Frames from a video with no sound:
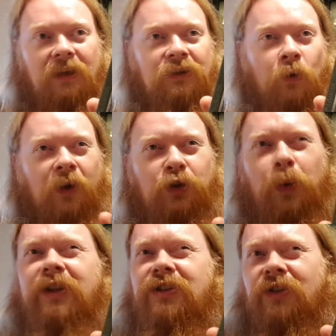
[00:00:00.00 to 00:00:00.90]
It's quite
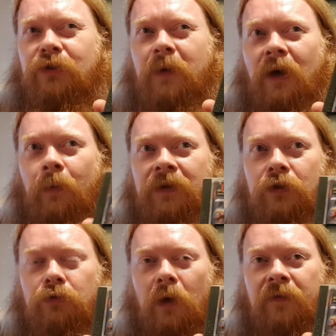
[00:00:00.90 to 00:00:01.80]
twitchy as well. When
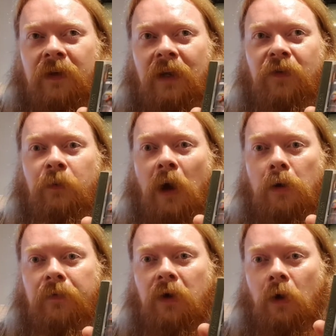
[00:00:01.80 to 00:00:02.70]
you're driving, if you
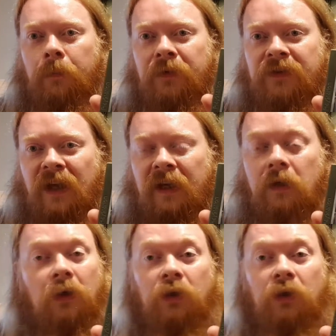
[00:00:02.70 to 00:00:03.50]
overcompensate,